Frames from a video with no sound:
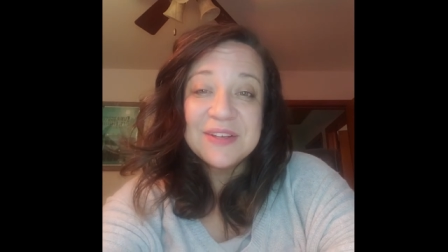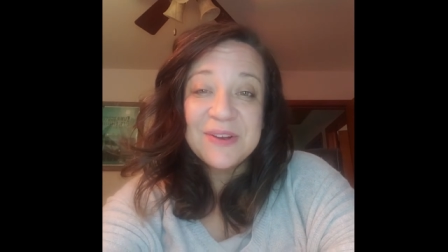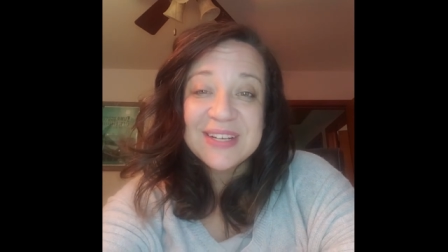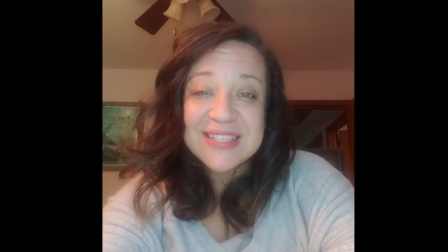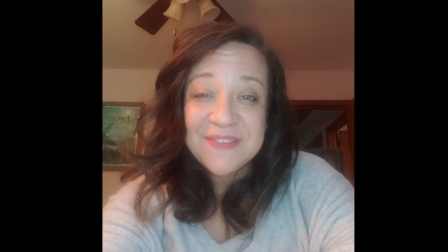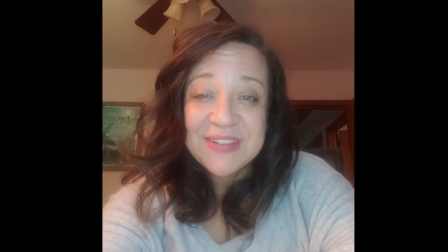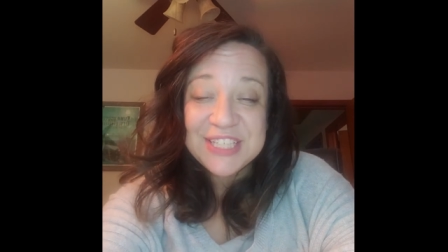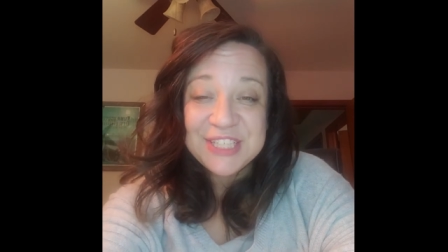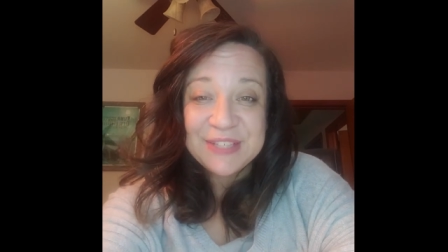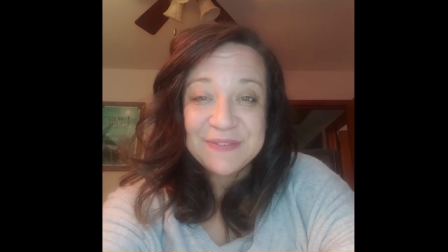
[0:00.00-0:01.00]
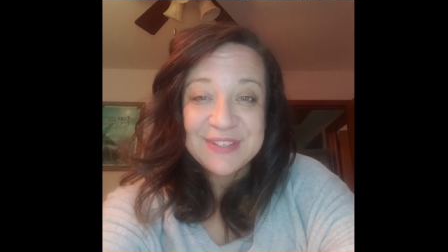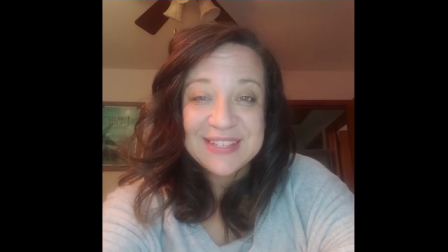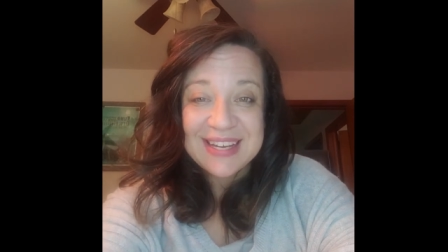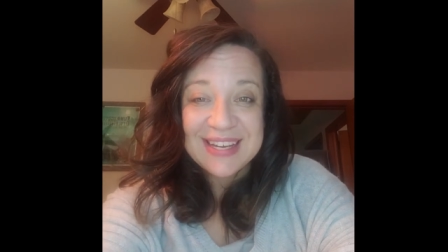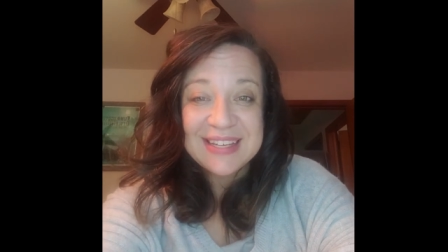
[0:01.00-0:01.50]
Your activity sheet for
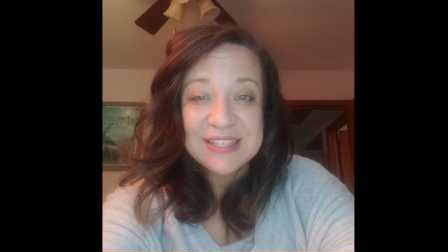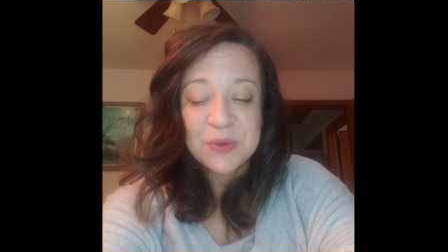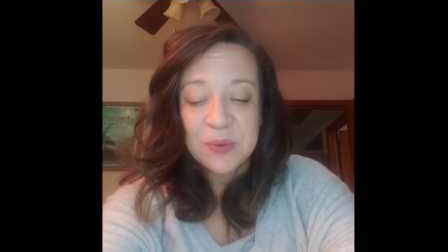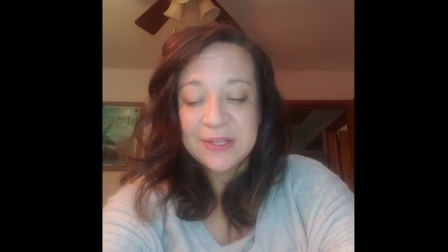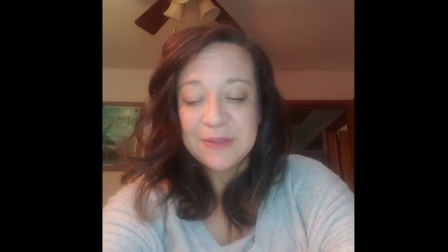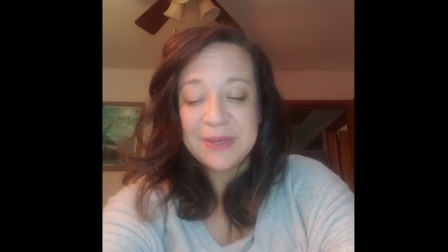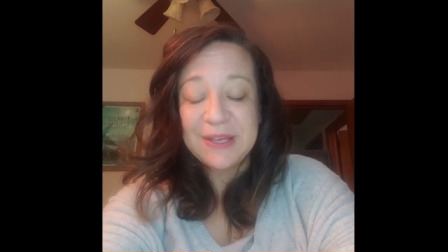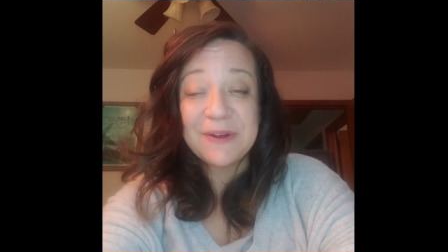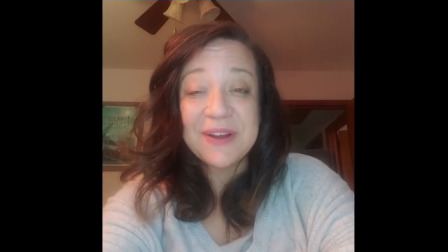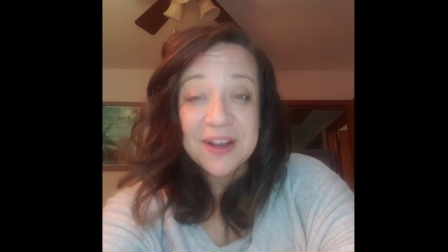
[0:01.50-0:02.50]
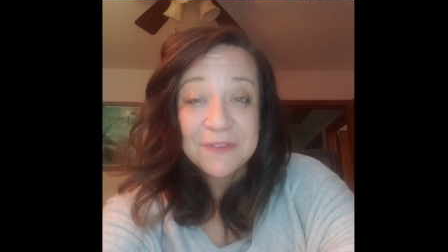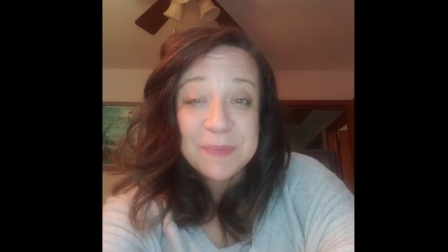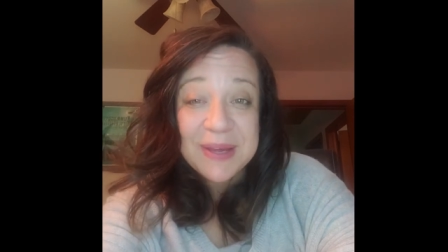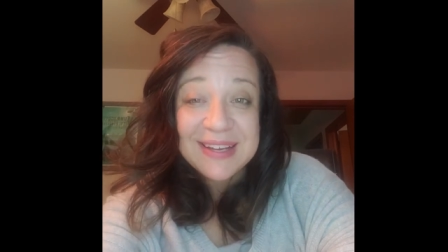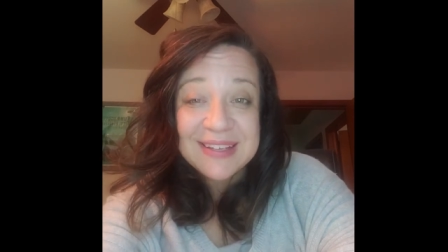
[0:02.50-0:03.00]
today is going to be your
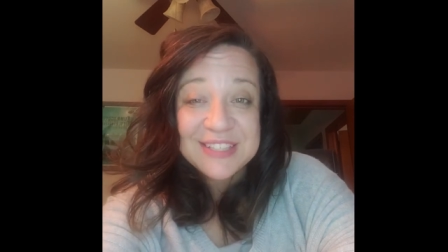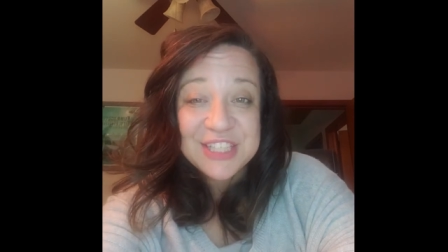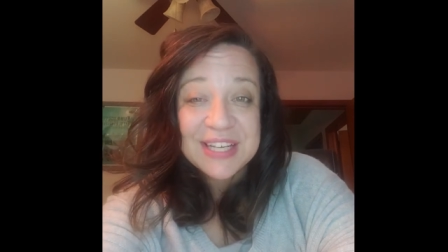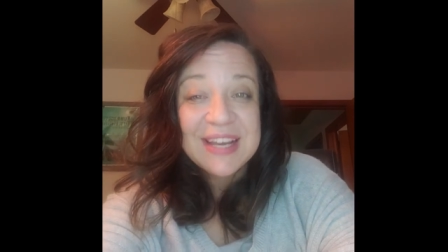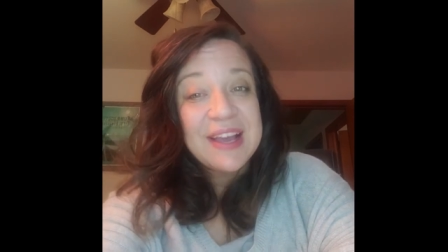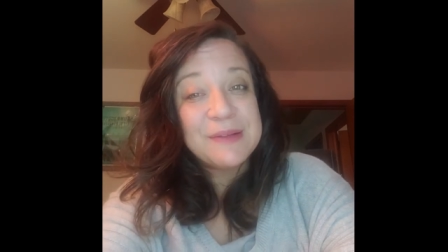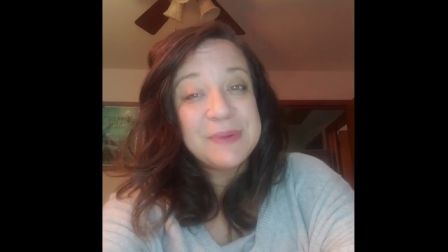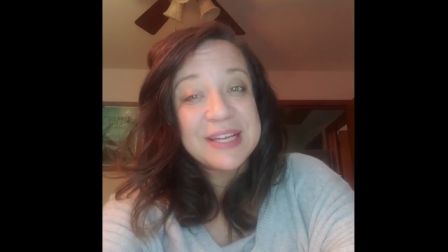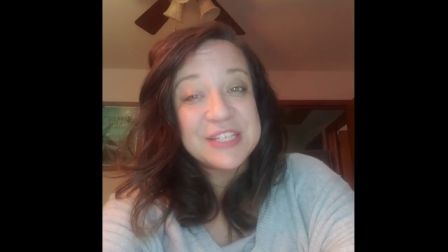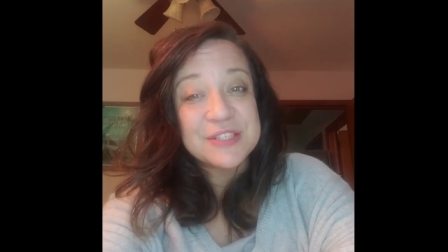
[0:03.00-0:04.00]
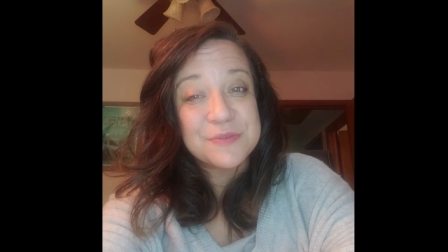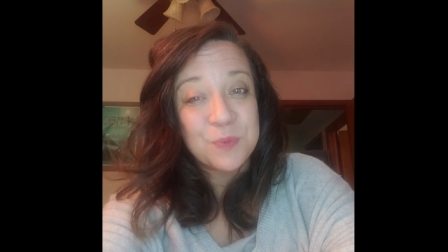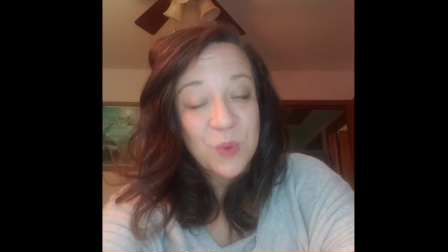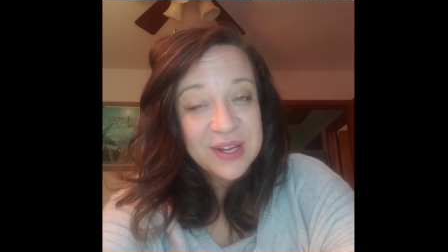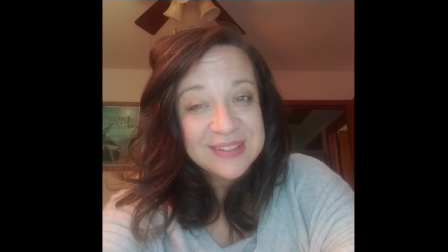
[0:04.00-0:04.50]
cover page and pages
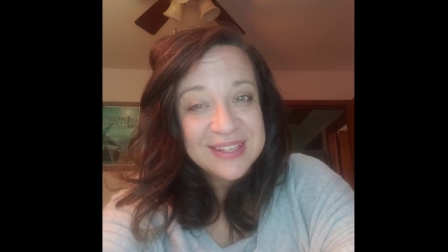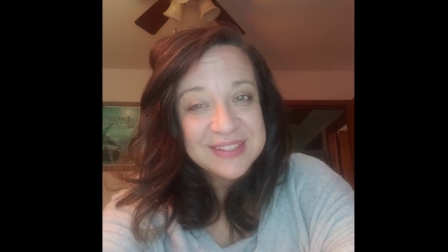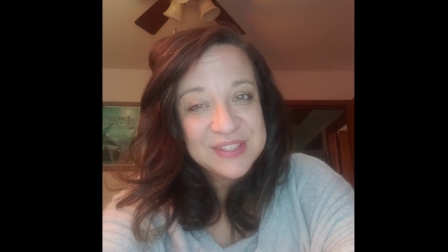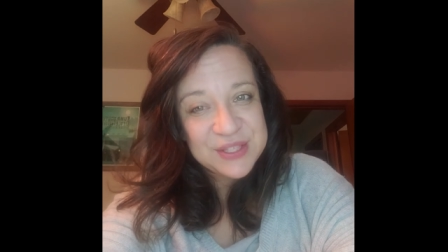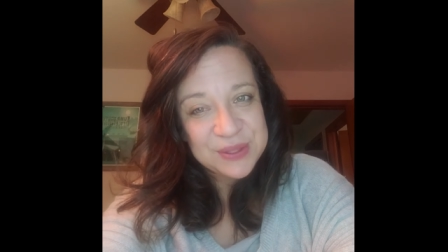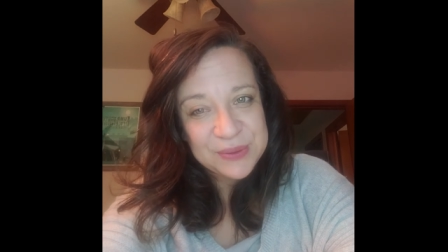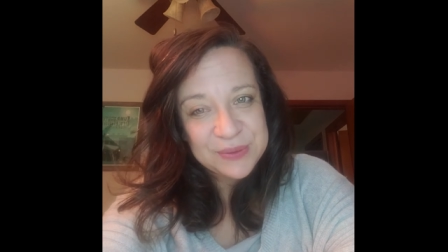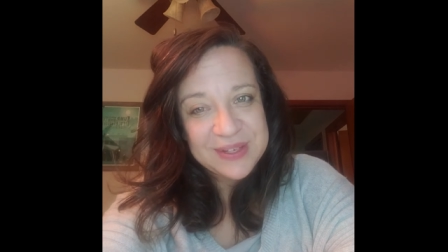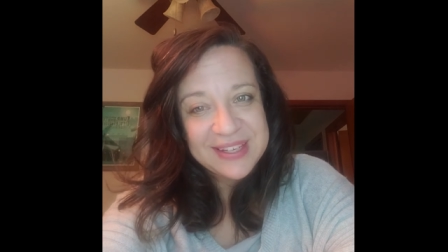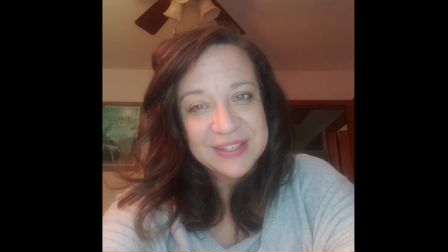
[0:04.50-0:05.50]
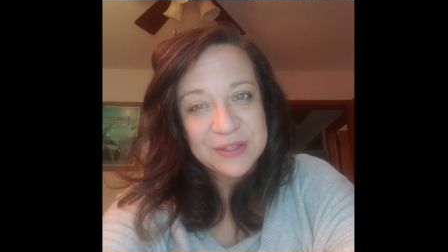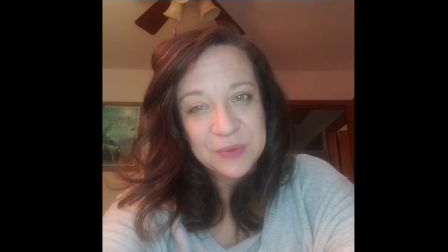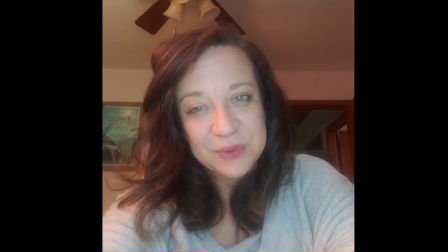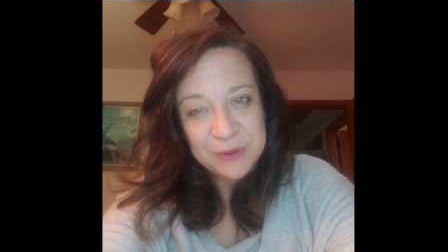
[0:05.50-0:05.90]
one and two in your